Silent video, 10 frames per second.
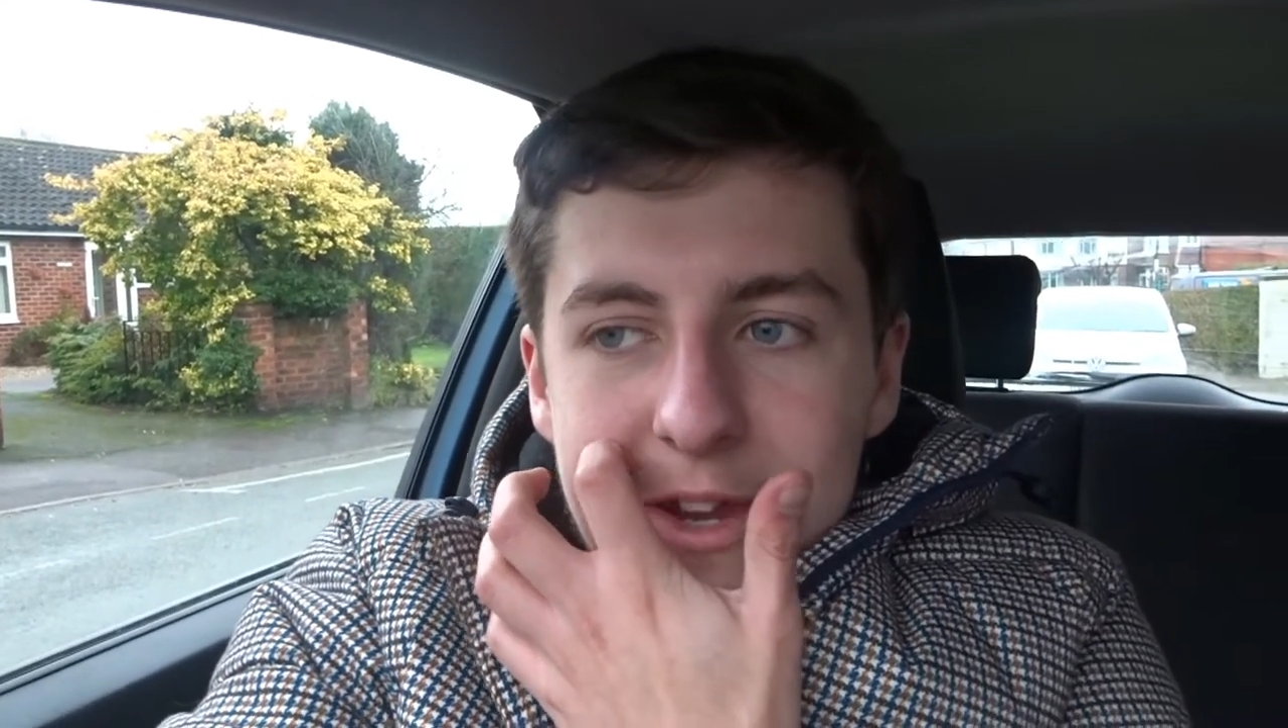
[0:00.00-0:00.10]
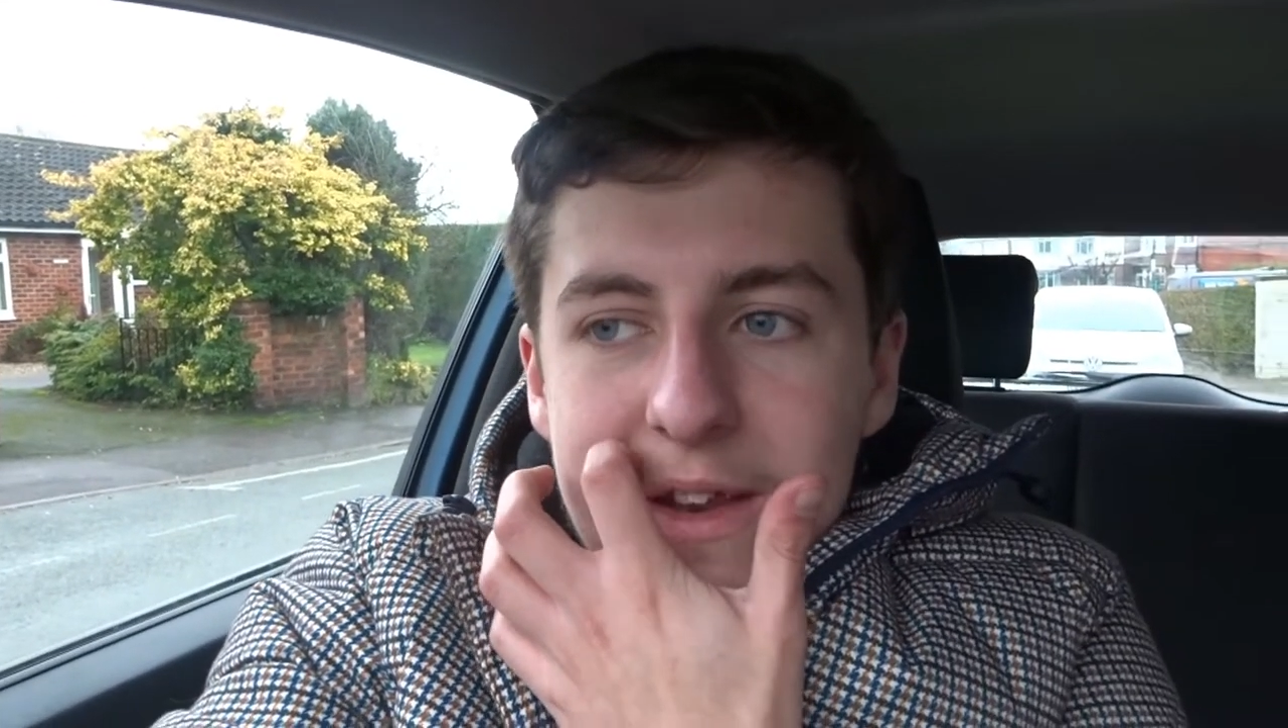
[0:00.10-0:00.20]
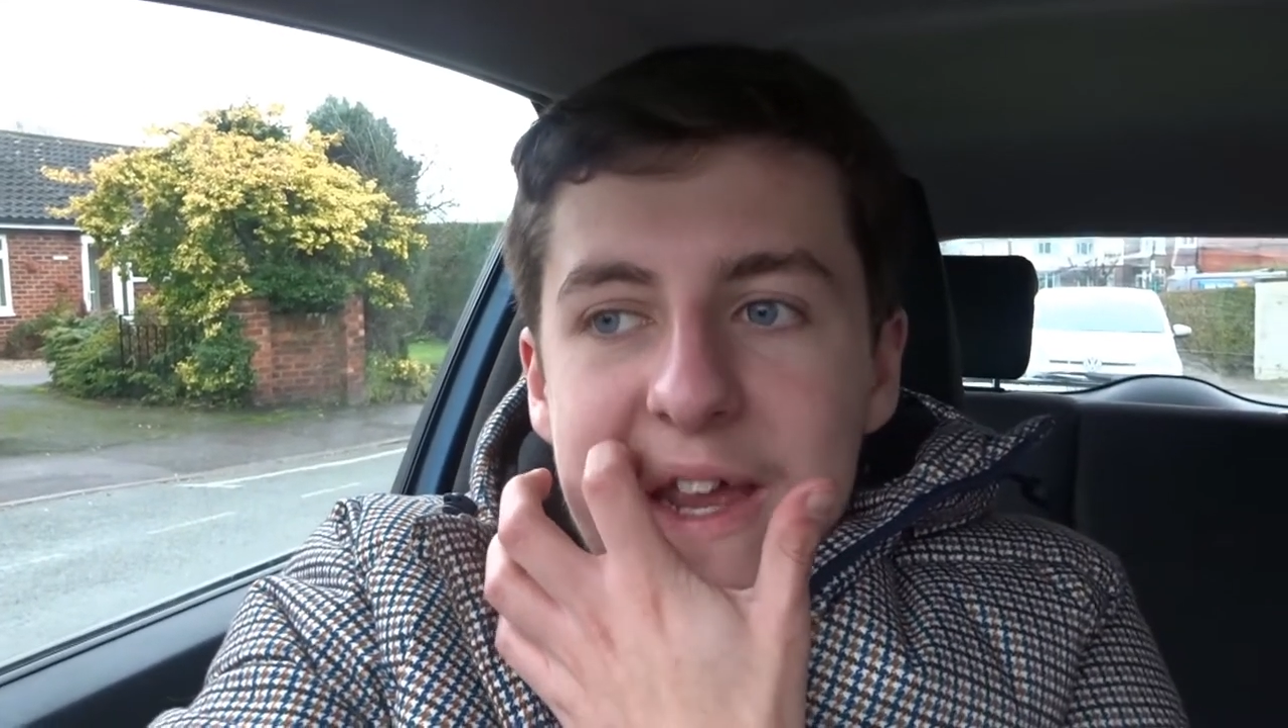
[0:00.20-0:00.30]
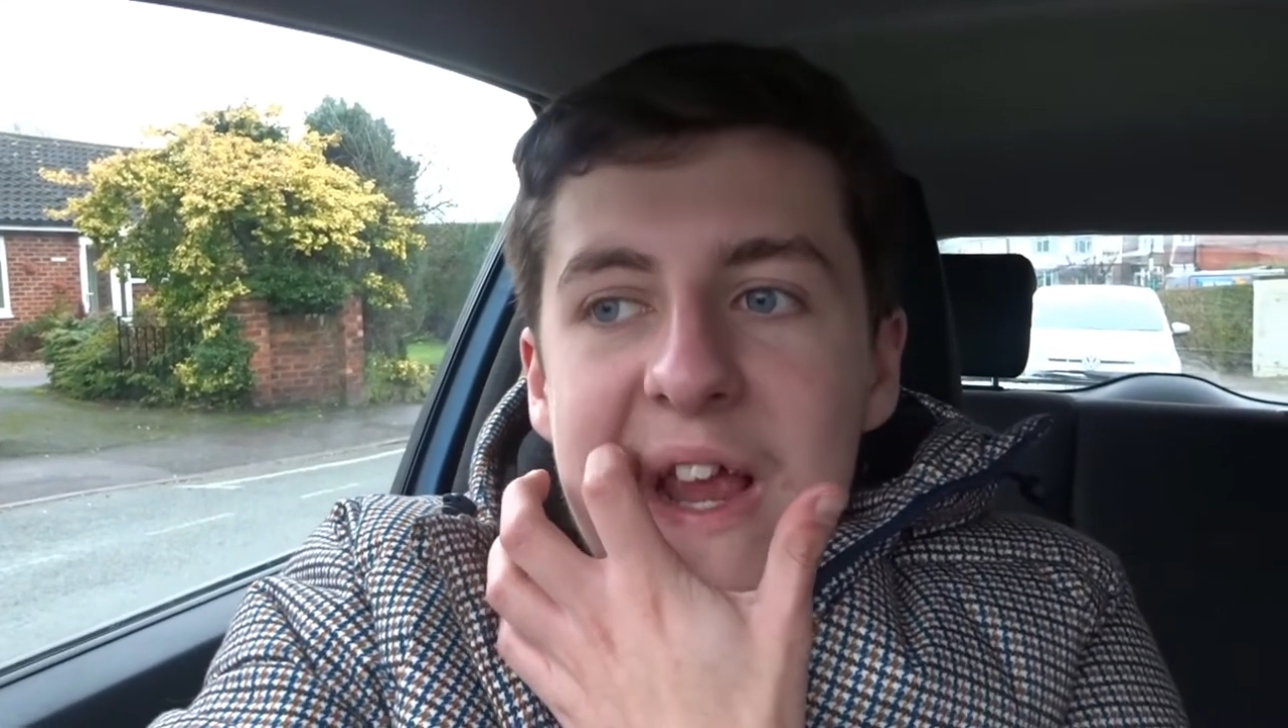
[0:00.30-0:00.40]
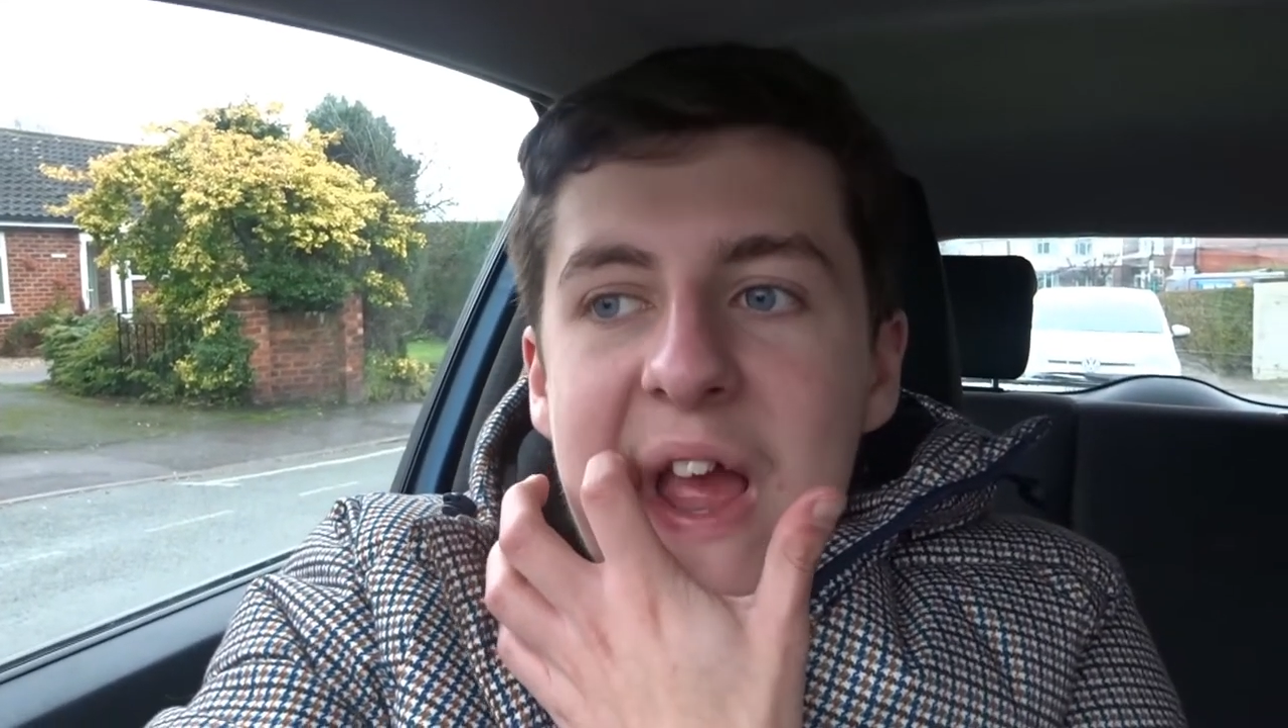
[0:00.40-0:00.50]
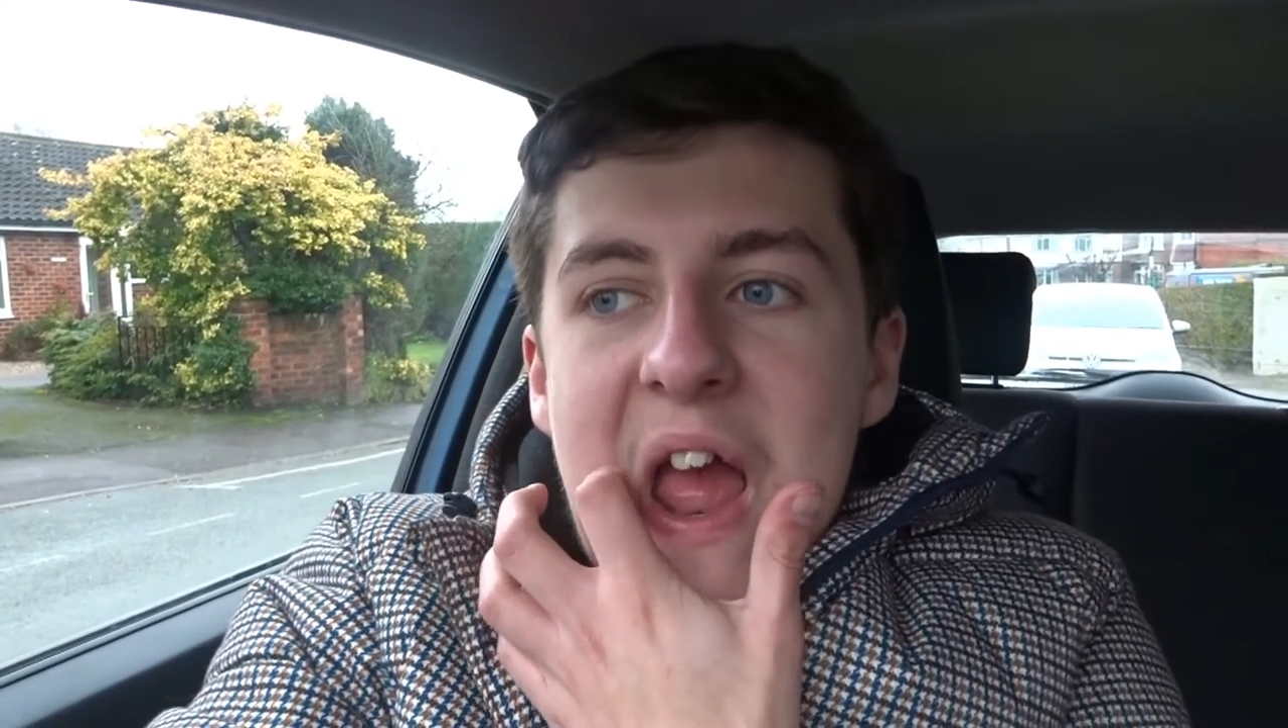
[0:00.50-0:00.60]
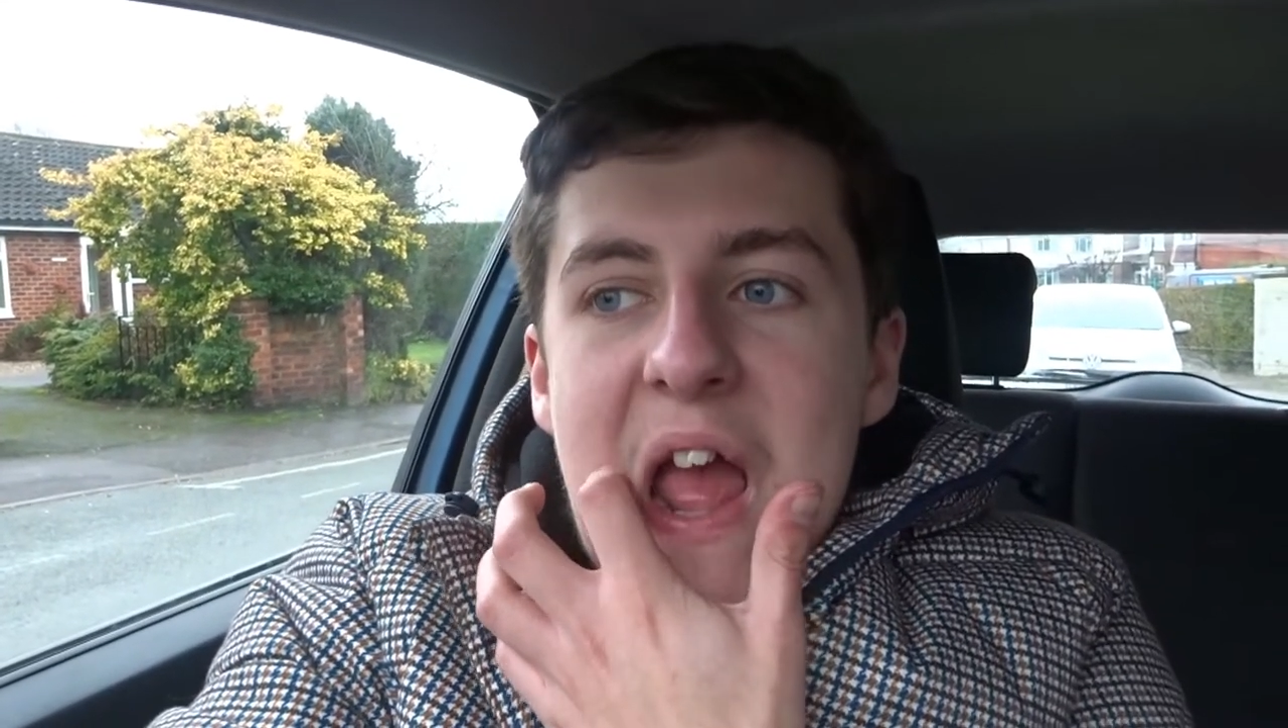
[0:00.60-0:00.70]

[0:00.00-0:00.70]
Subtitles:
uni.